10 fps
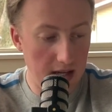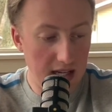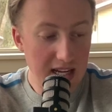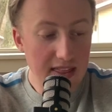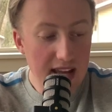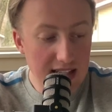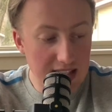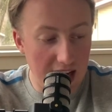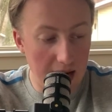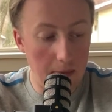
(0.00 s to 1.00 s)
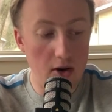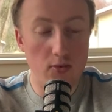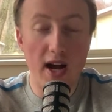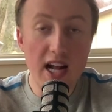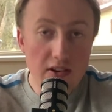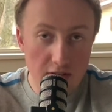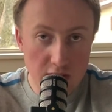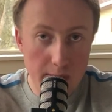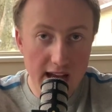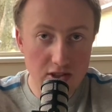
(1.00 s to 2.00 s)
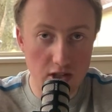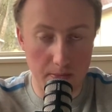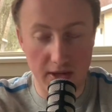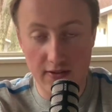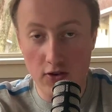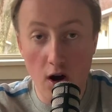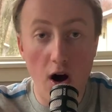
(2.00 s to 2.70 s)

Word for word: In that time, Ryan Fitzpatrick played for